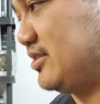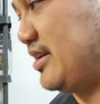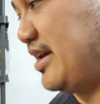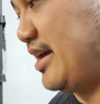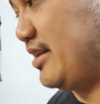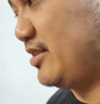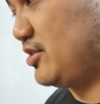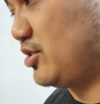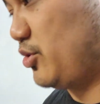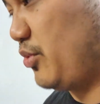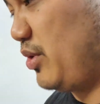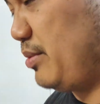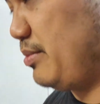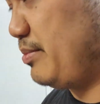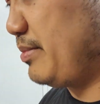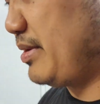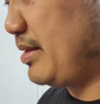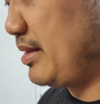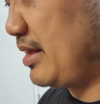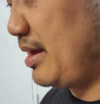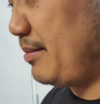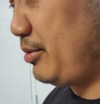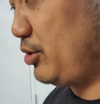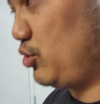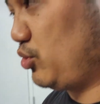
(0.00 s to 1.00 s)
And so we've
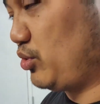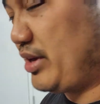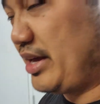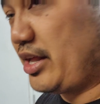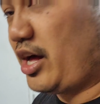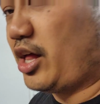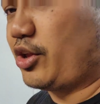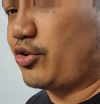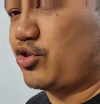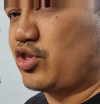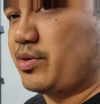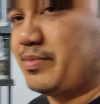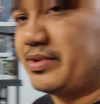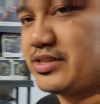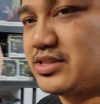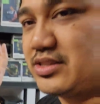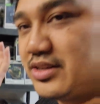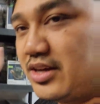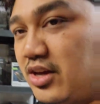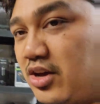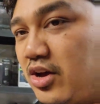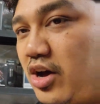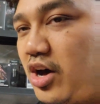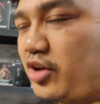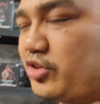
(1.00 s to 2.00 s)
been able to get all our shipments
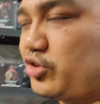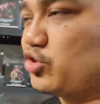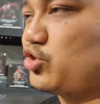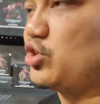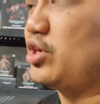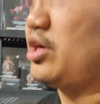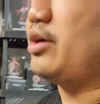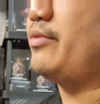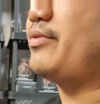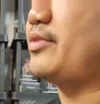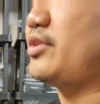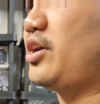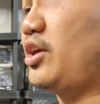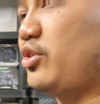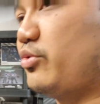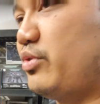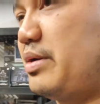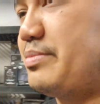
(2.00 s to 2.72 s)
on the shelf and on the